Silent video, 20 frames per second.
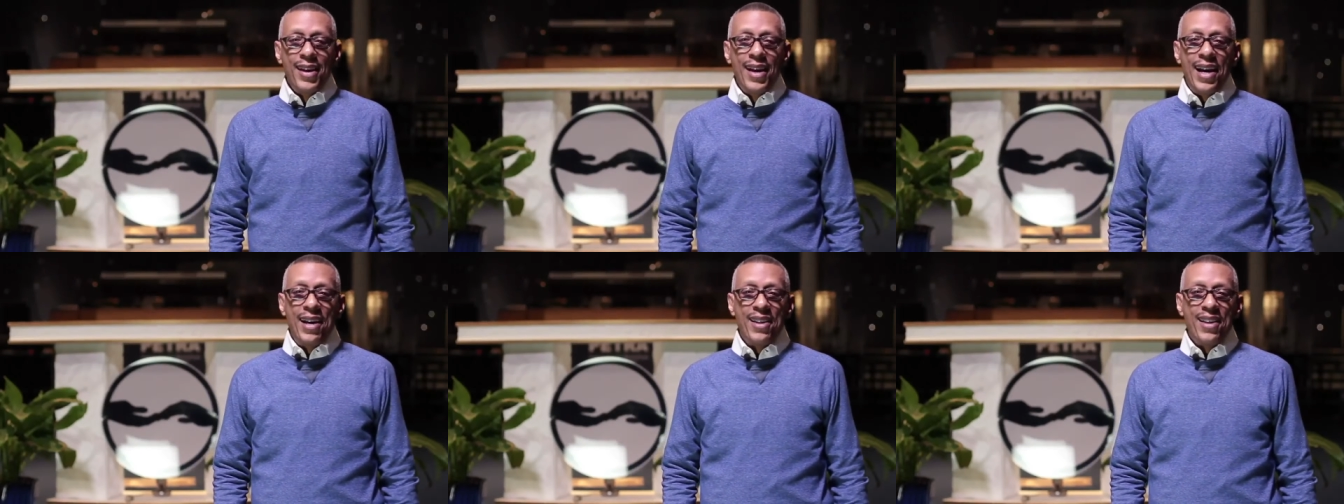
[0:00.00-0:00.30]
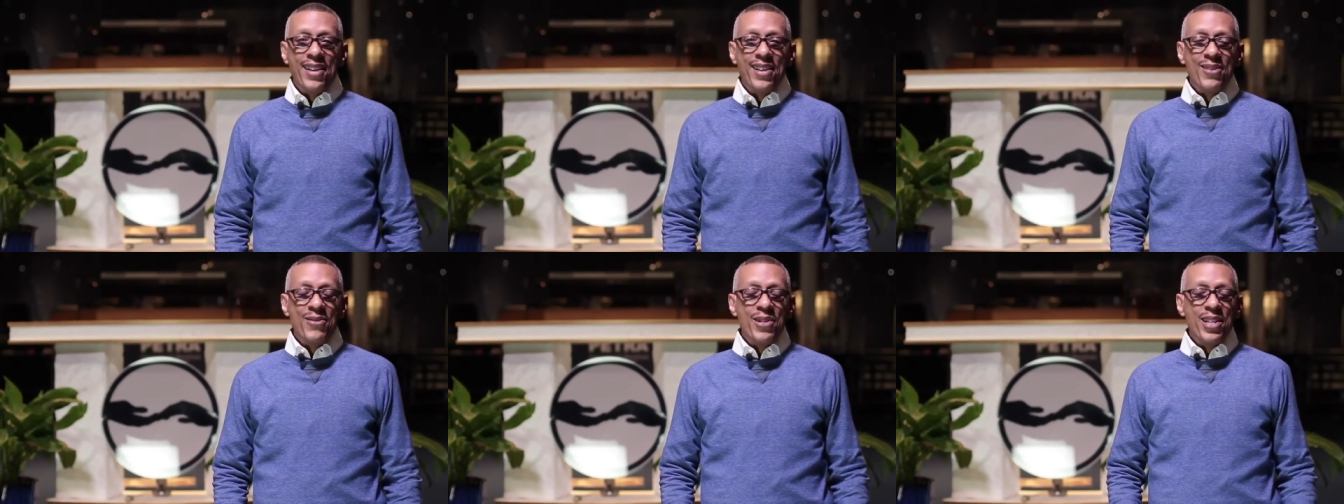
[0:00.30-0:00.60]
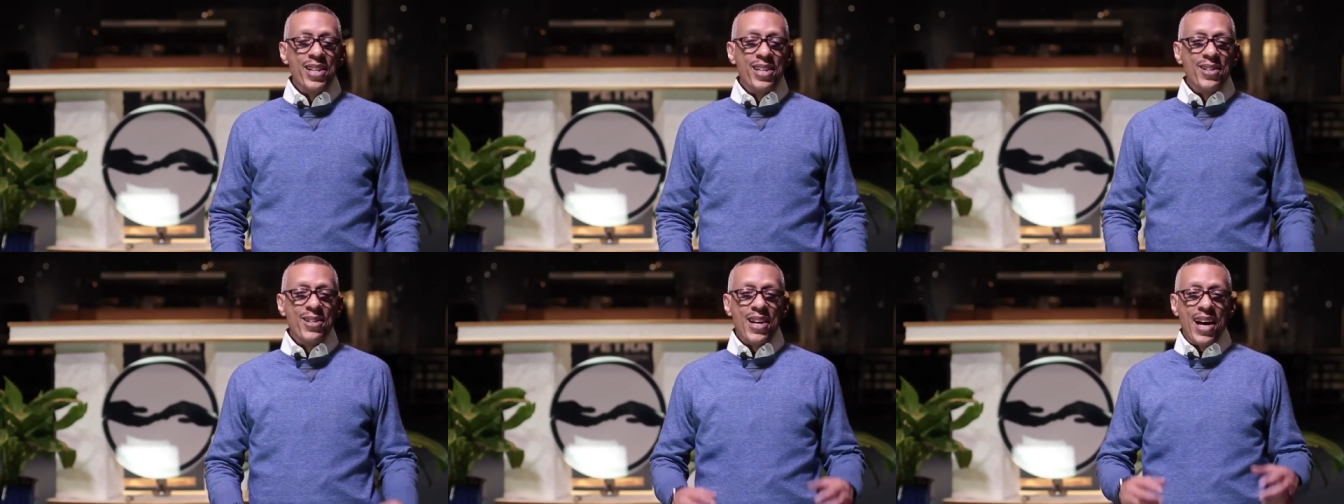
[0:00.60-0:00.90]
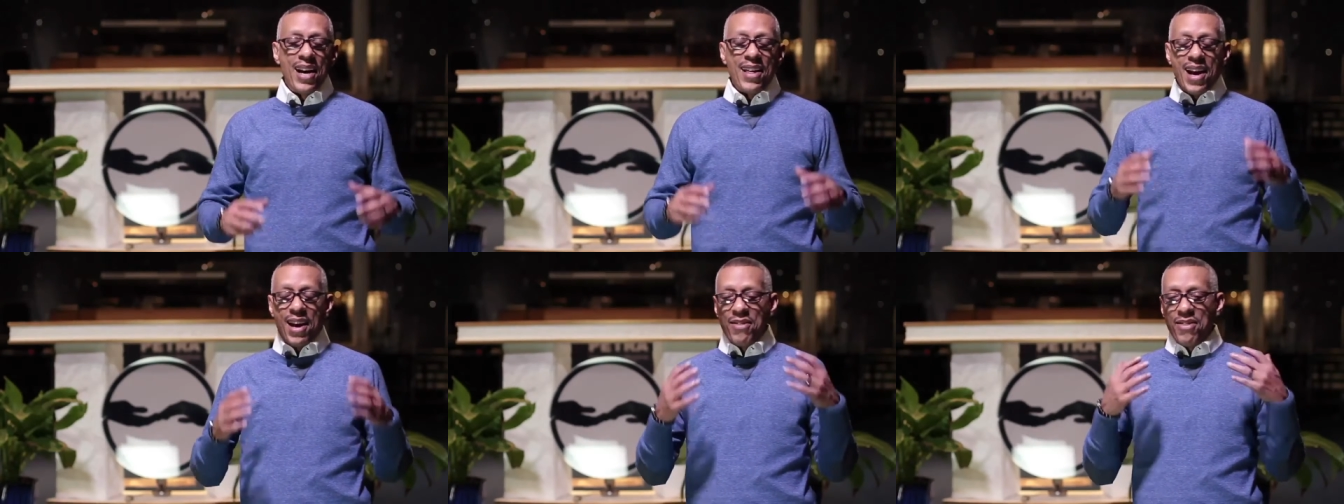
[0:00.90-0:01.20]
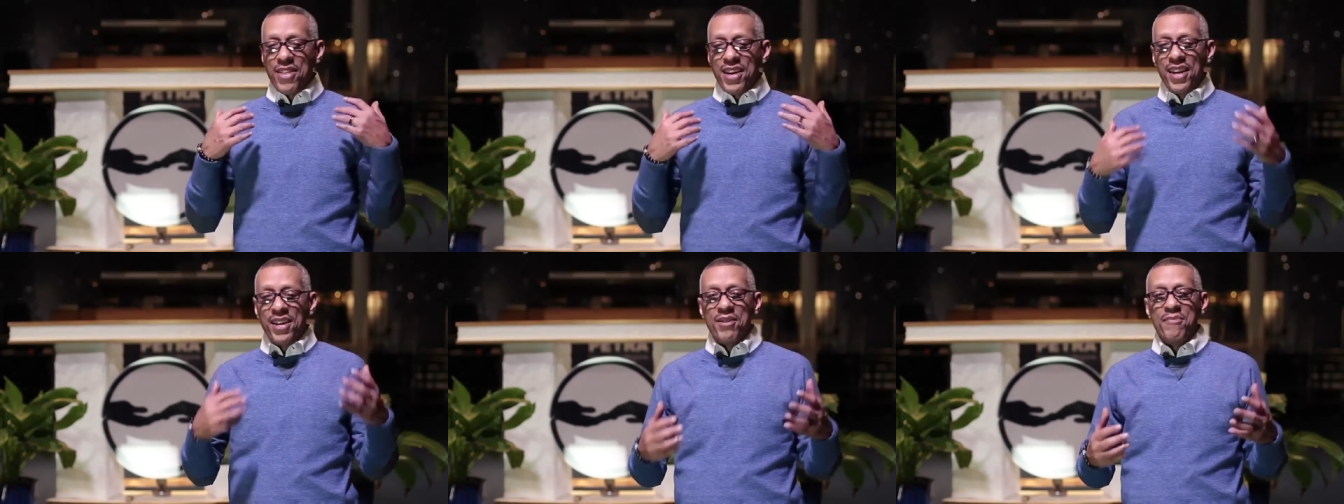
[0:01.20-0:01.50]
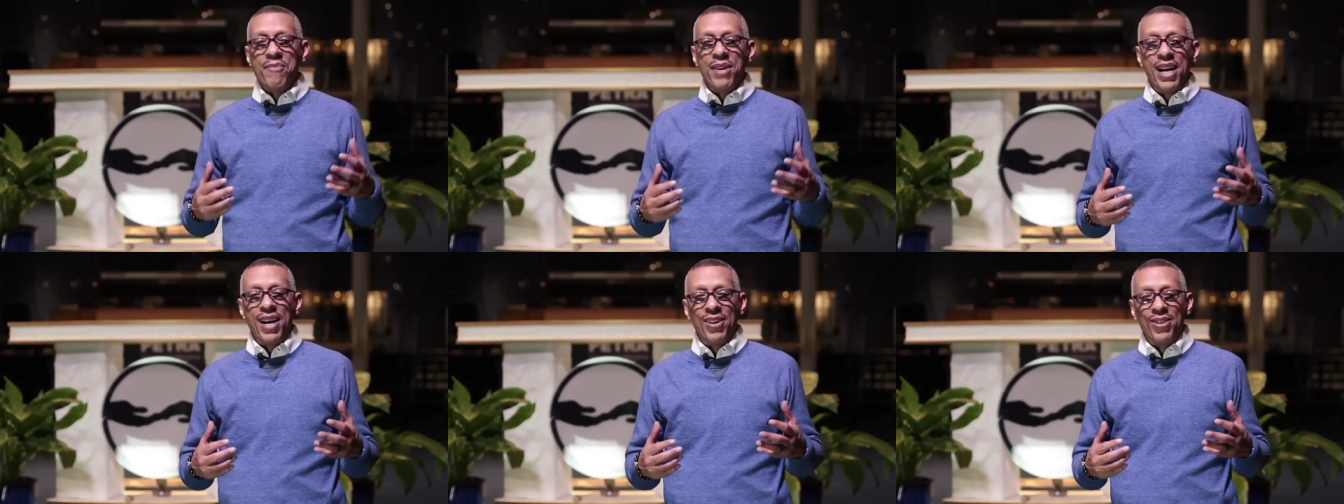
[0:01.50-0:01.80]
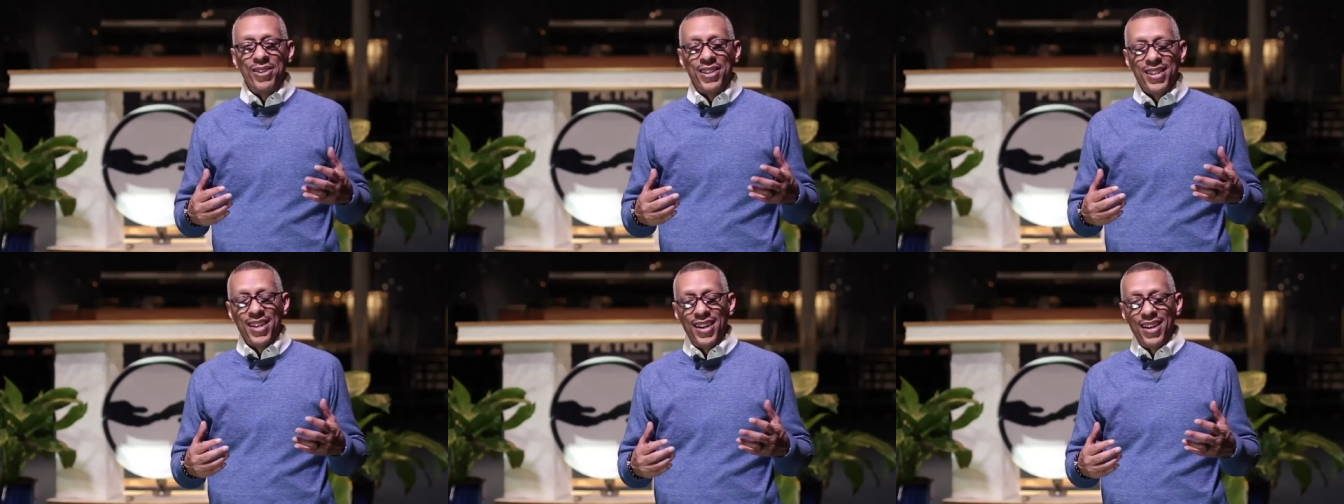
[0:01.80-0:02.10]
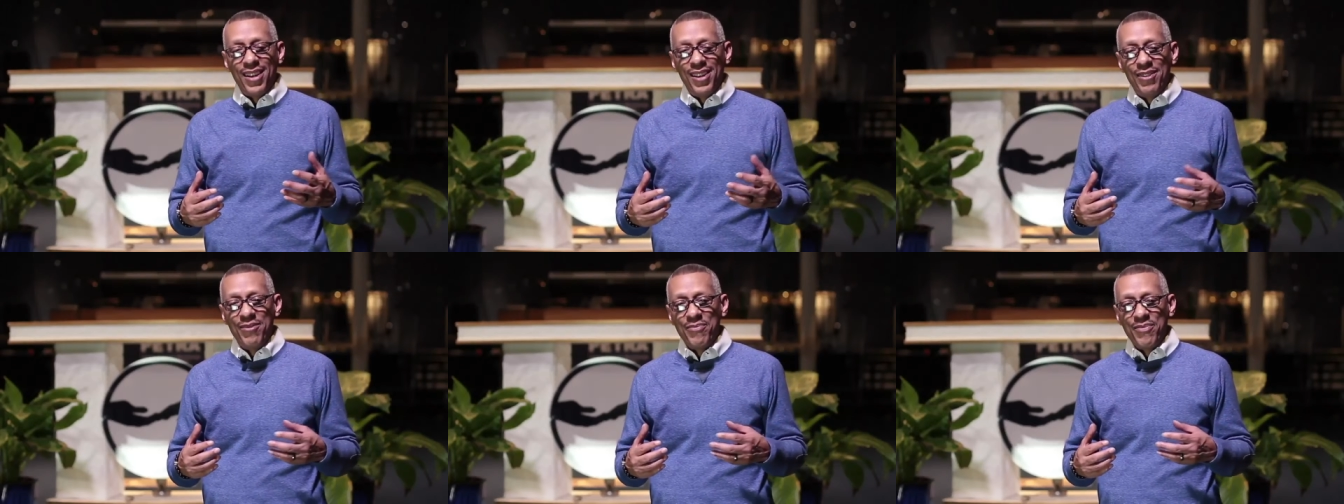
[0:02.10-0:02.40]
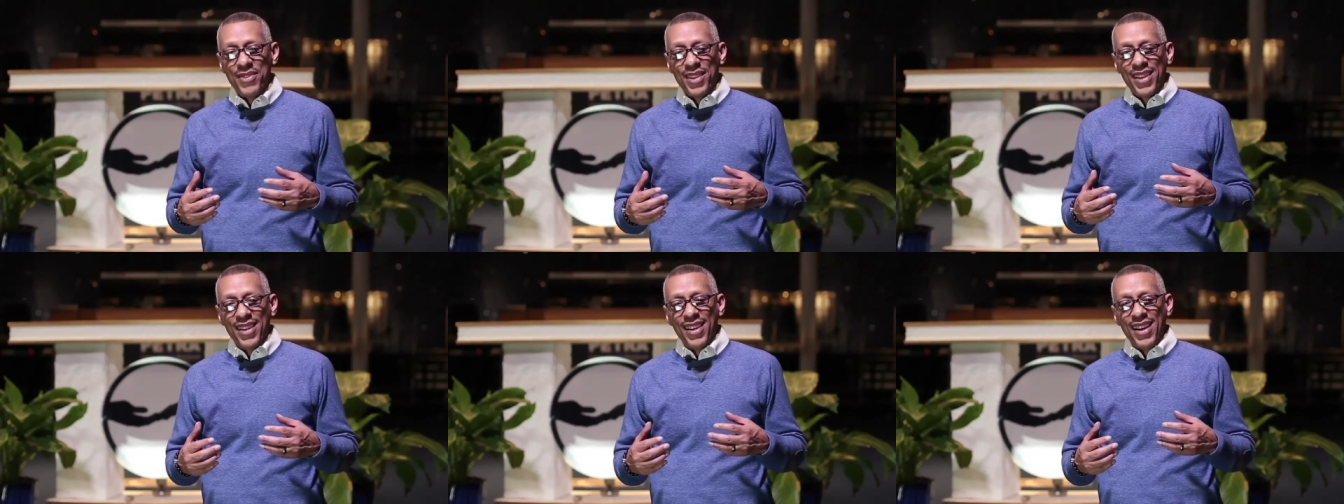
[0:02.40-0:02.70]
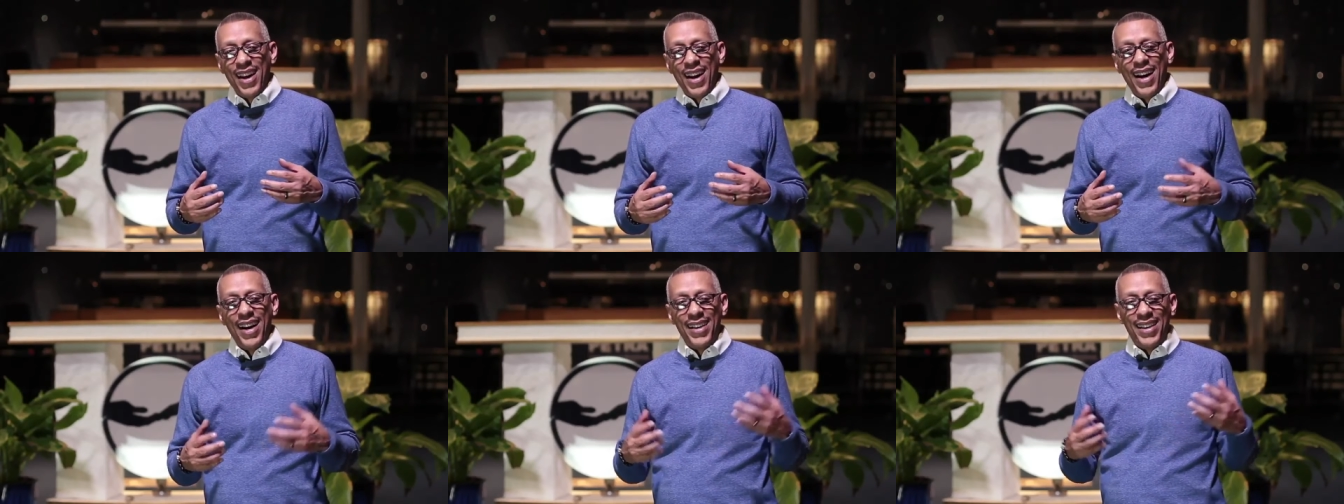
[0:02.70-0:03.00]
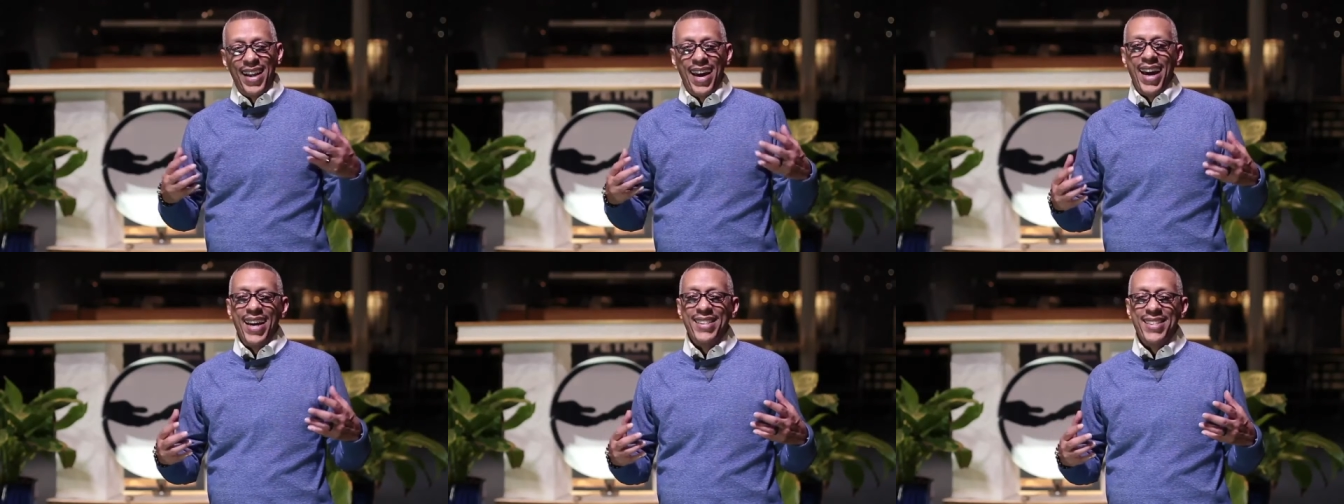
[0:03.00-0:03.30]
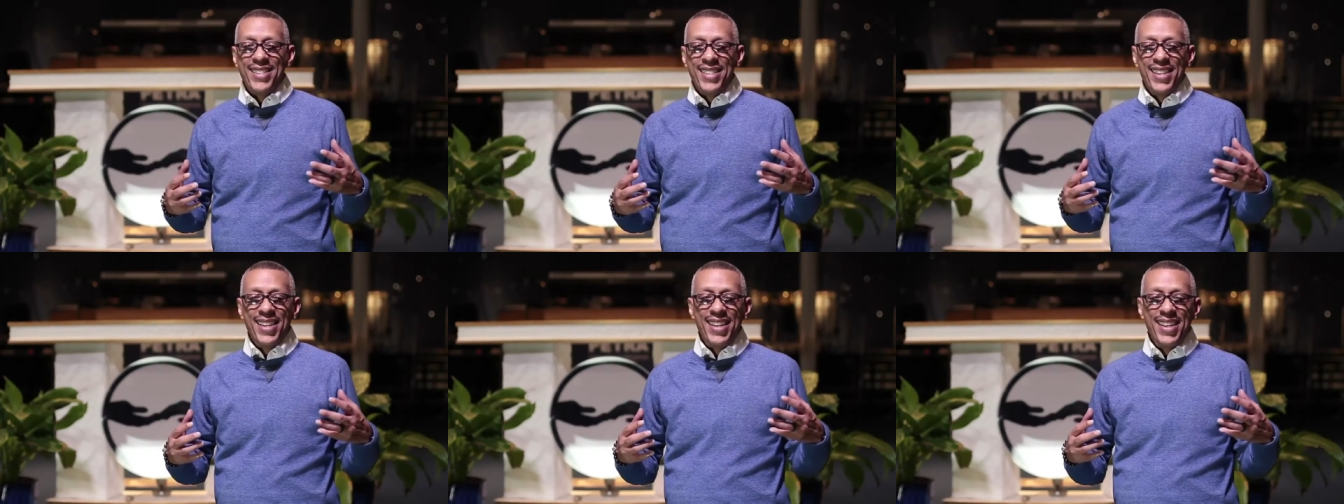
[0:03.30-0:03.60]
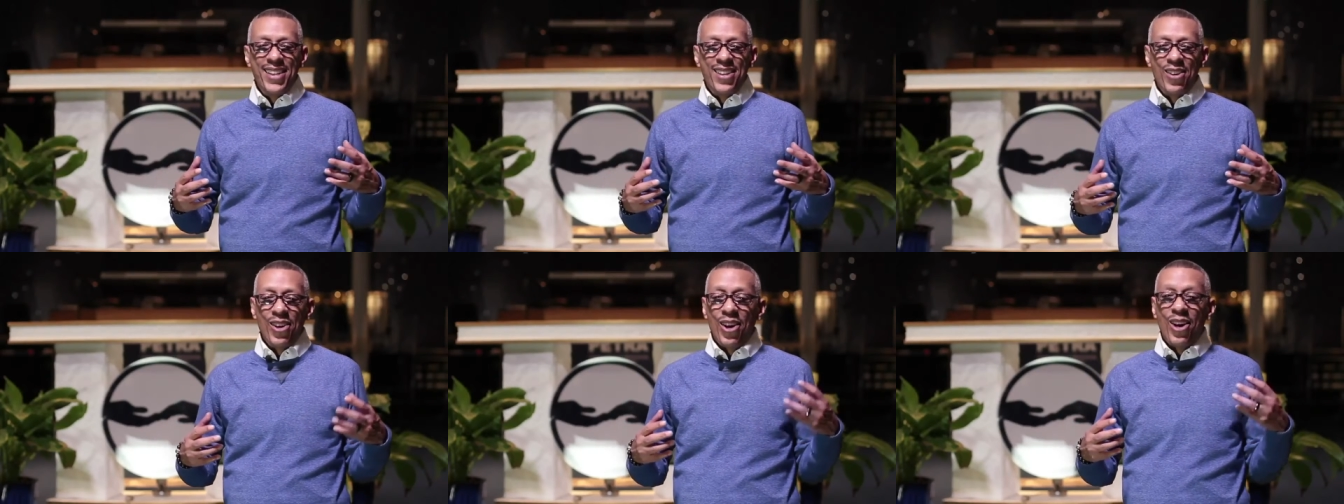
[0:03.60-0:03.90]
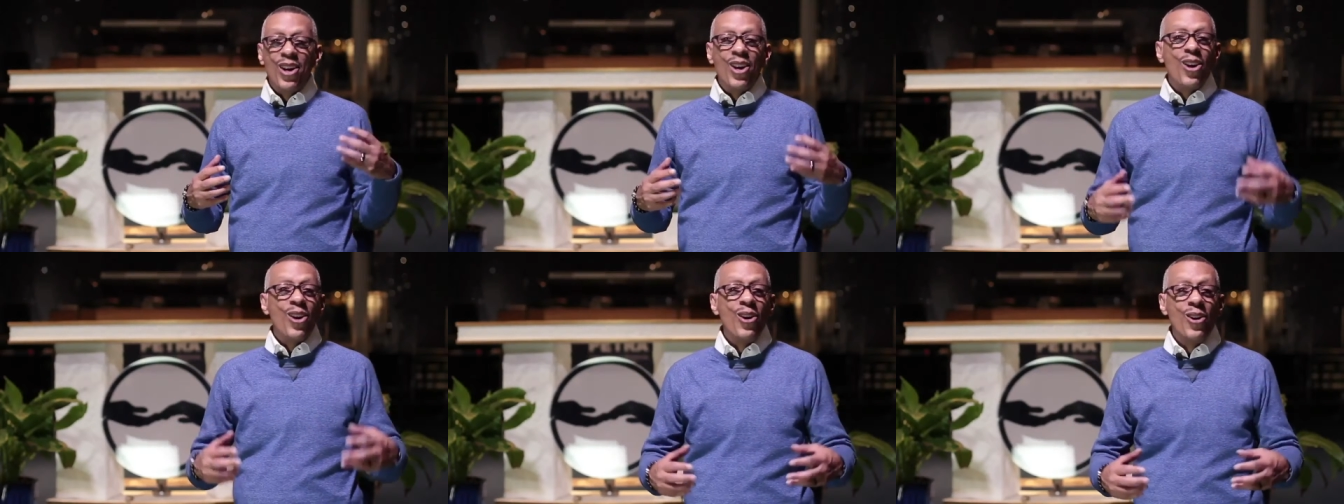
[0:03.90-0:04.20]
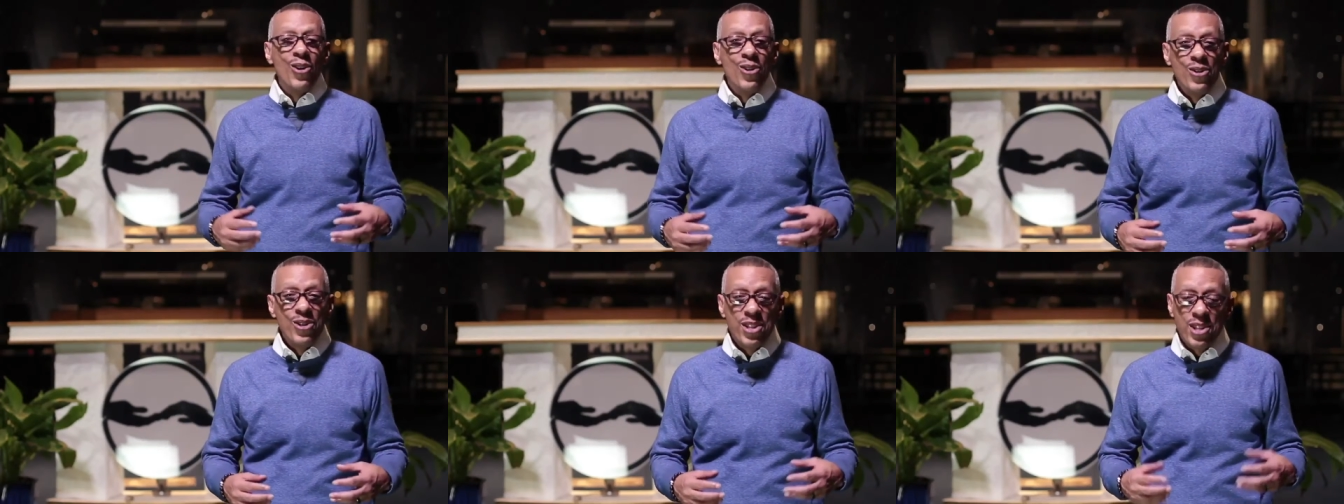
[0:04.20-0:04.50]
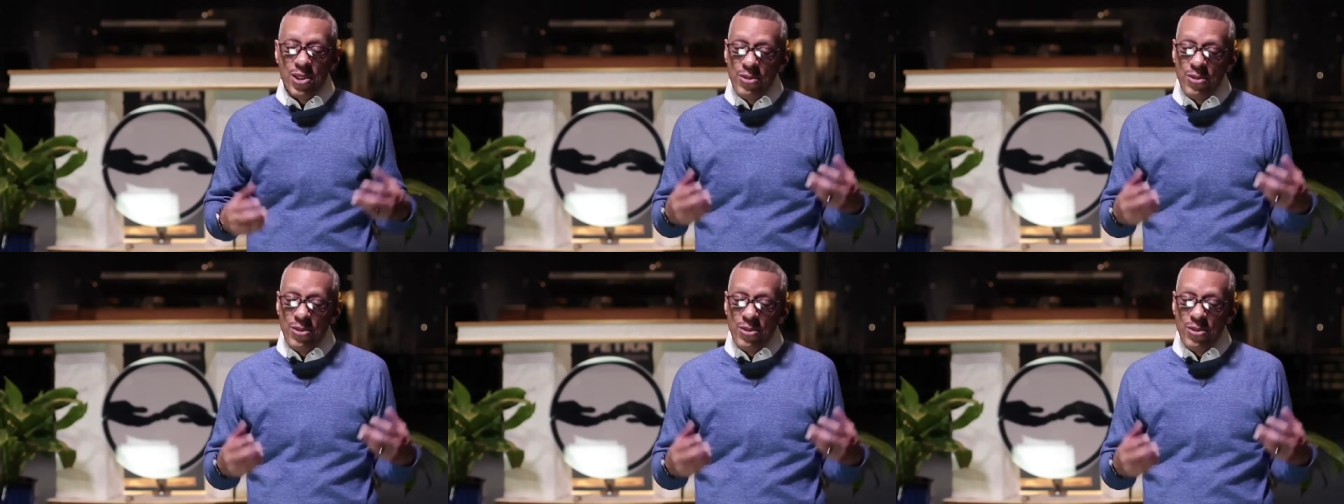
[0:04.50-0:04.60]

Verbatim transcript: I, we, I, I think about um, Aunt Nancy and her clothes.